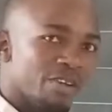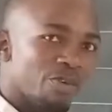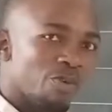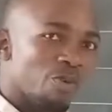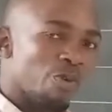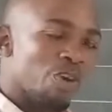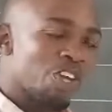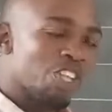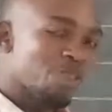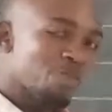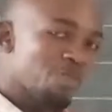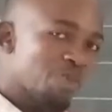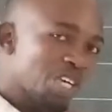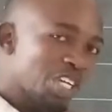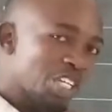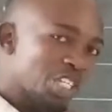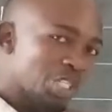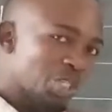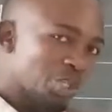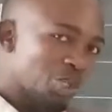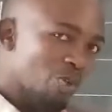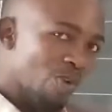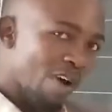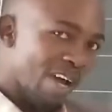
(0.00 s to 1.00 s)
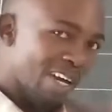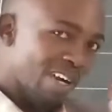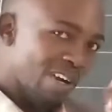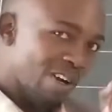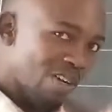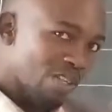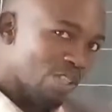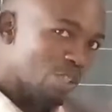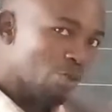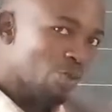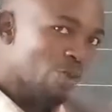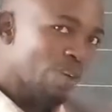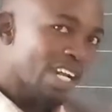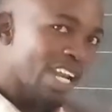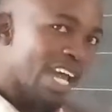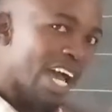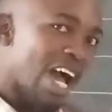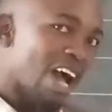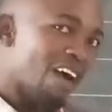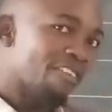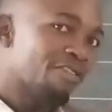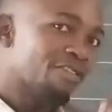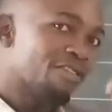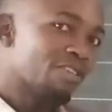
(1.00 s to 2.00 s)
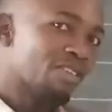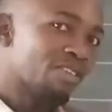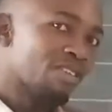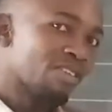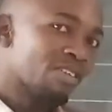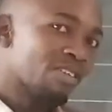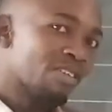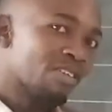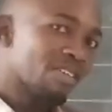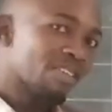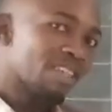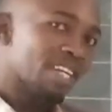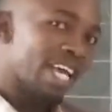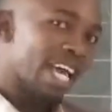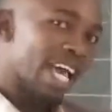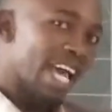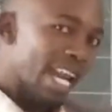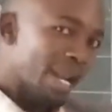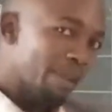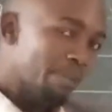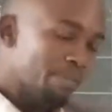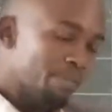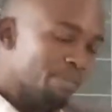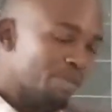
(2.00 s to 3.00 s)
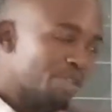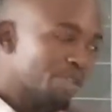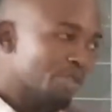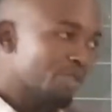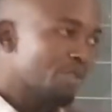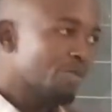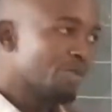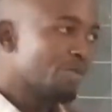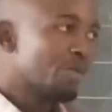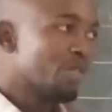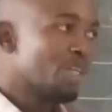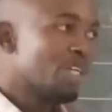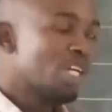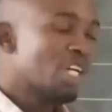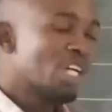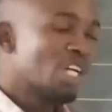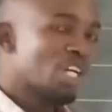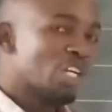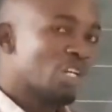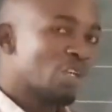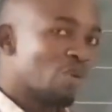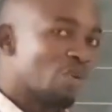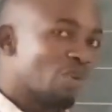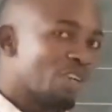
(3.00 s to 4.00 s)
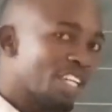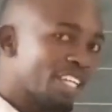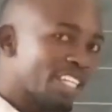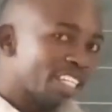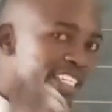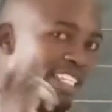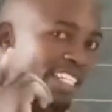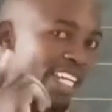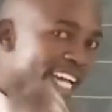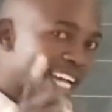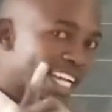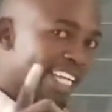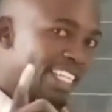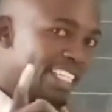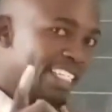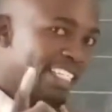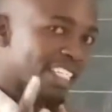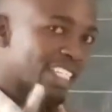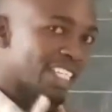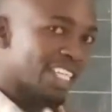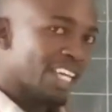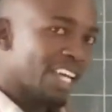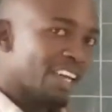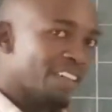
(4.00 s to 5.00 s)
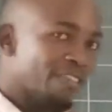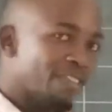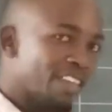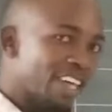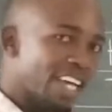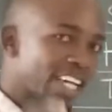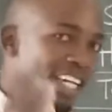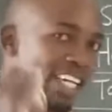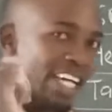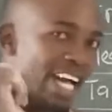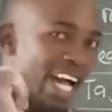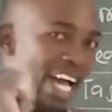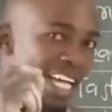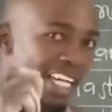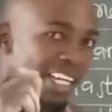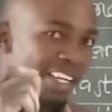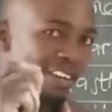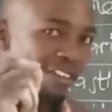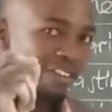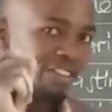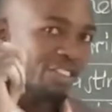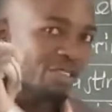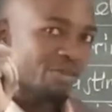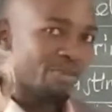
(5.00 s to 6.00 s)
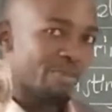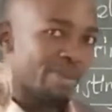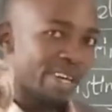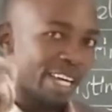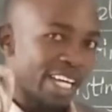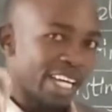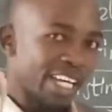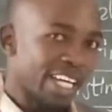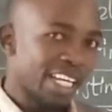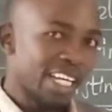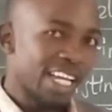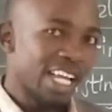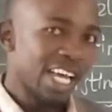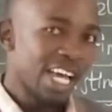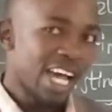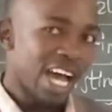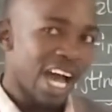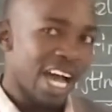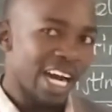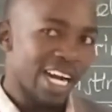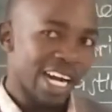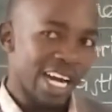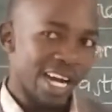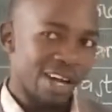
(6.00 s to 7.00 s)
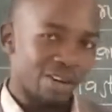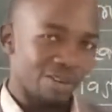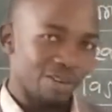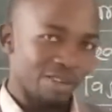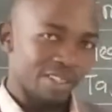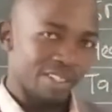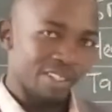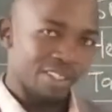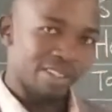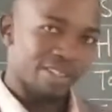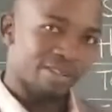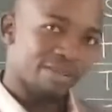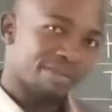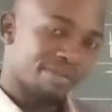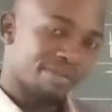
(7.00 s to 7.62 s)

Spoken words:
which means your nose will have helped you to detect the kind of smell around.